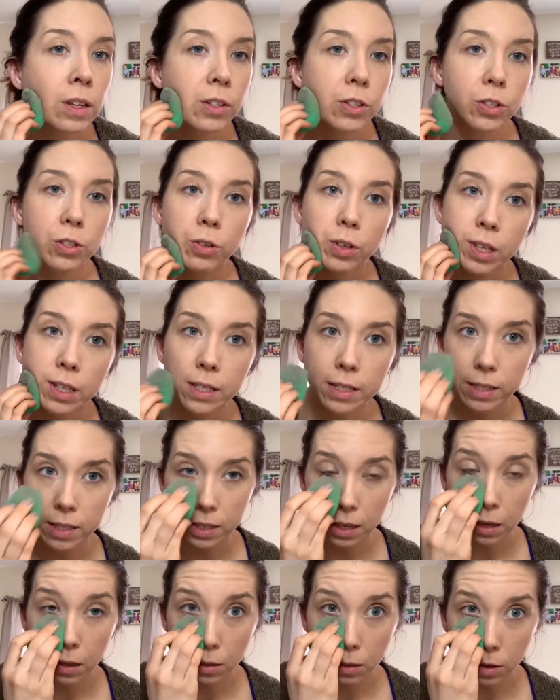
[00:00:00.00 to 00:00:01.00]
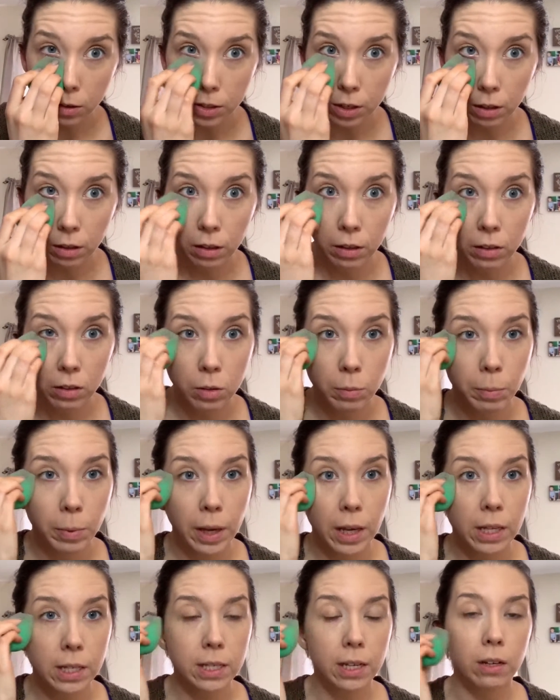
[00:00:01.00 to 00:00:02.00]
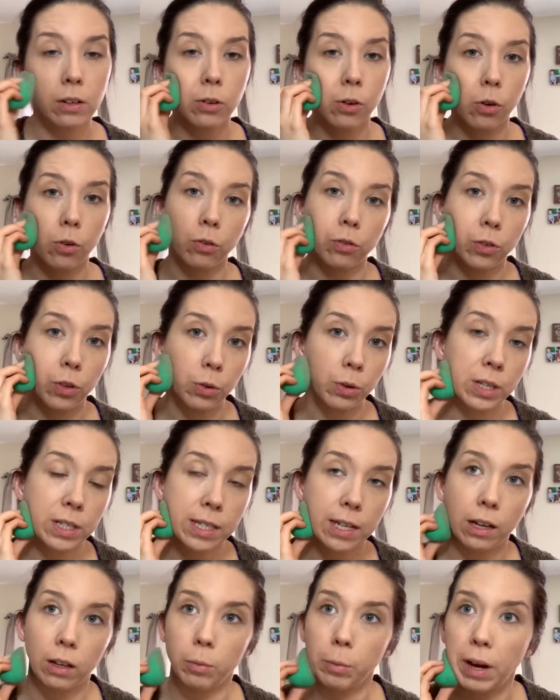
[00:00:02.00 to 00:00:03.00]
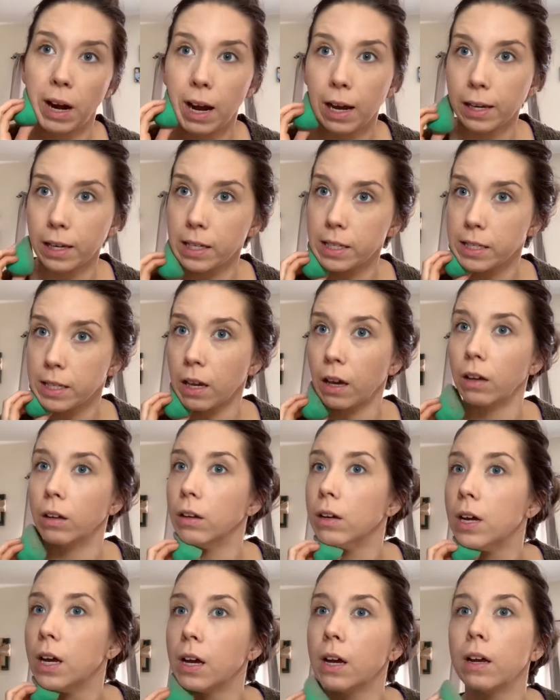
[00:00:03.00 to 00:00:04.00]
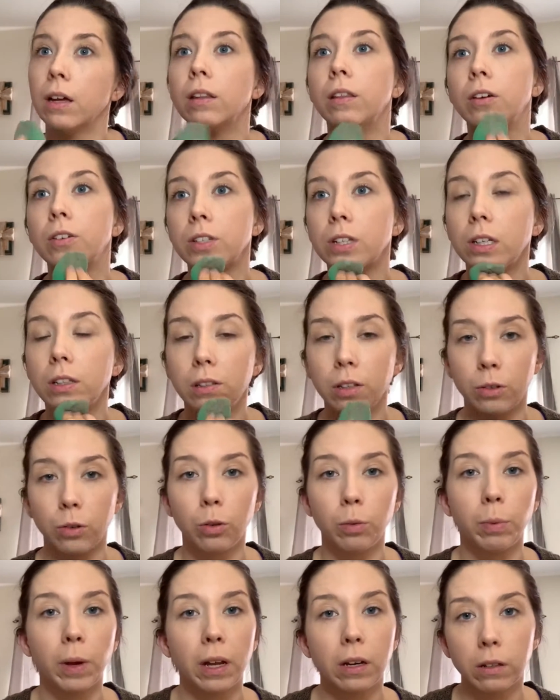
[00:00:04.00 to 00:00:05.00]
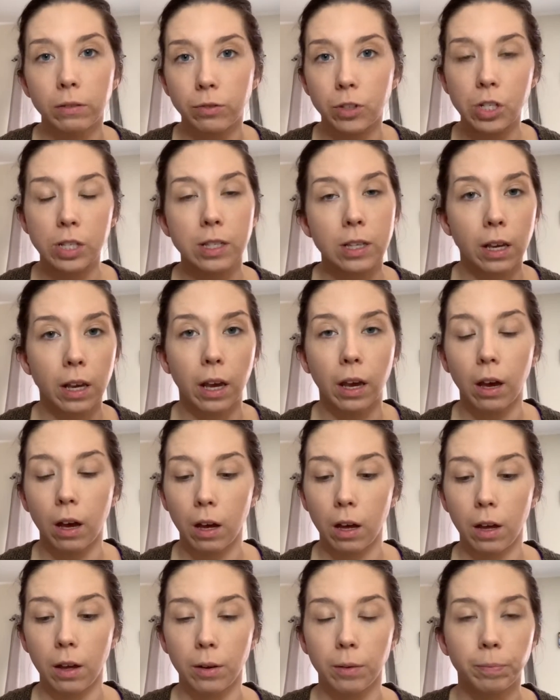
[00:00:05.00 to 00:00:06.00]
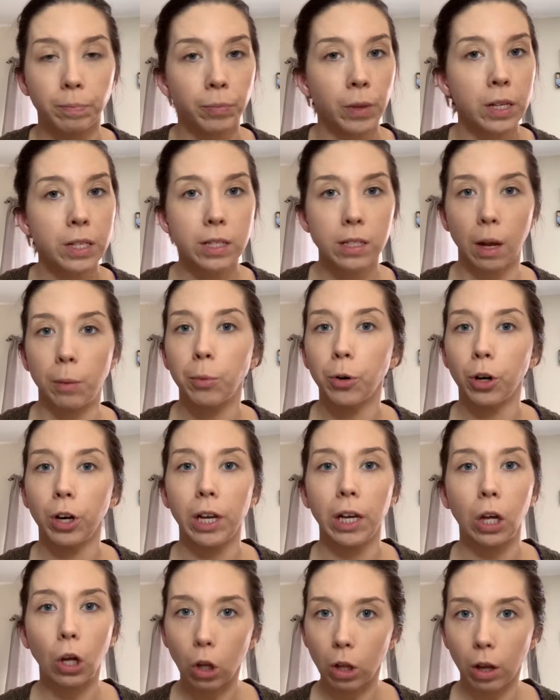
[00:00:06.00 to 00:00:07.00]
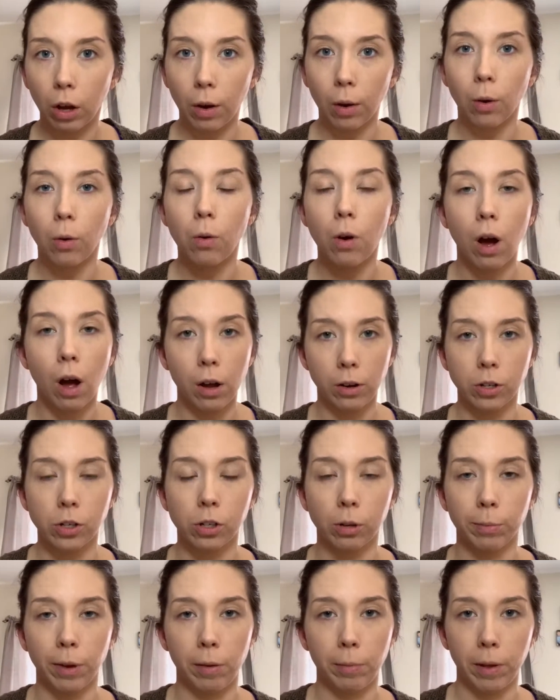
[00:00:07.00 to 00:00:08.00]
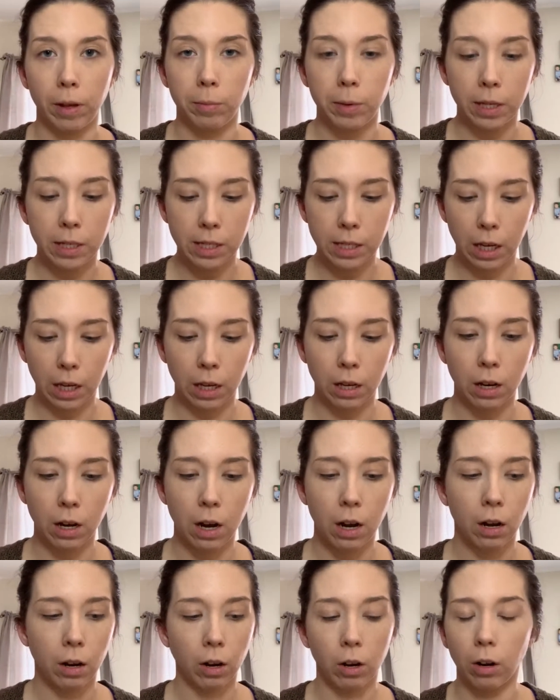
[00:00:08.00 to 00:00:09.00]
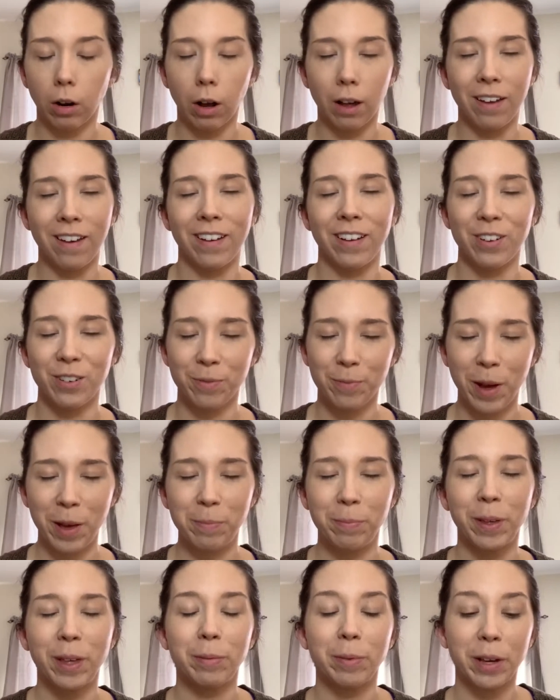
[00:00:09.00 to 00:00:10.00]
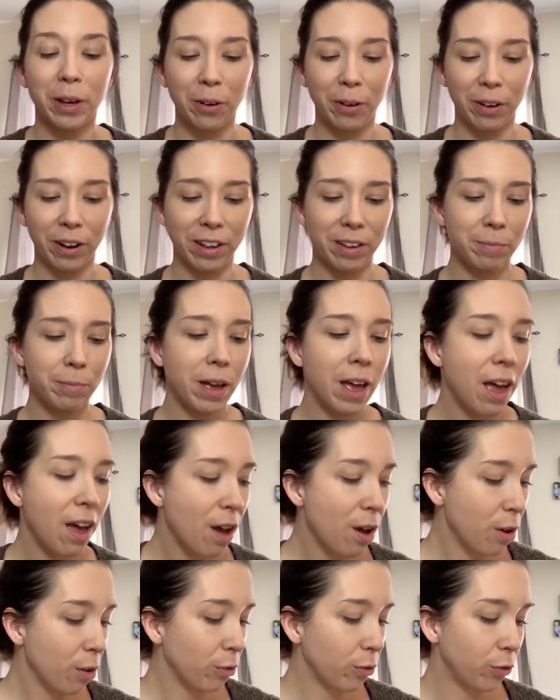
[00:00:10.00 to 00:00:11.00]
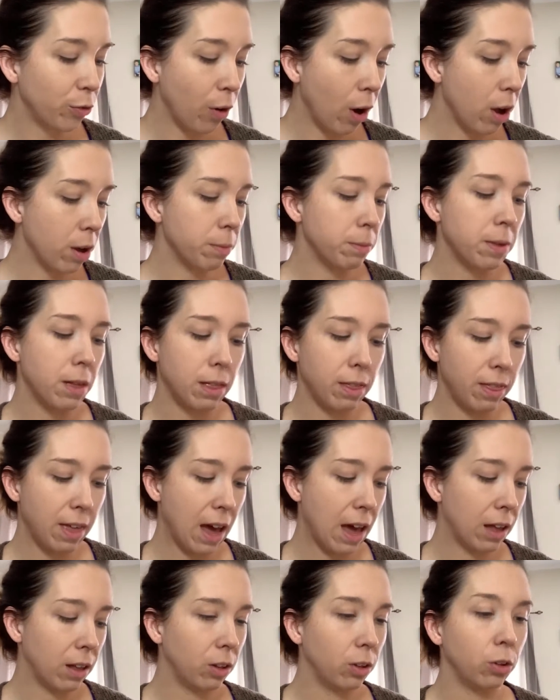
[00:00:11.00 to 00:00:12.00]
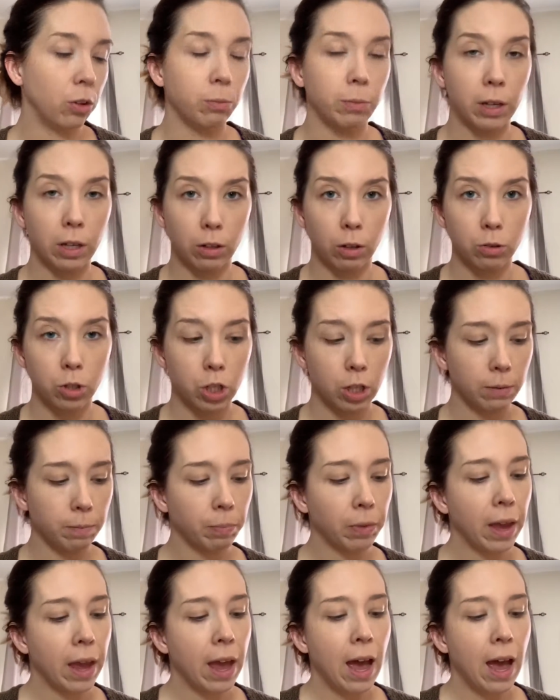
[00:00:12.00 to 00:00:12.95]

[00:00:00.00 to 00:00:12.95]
So you can see there's a little bit, I don't know if you can tell, but I can tell, there's a little bit of just like a summery glow under my BB skin, or under my BB cream from that Younique lotion.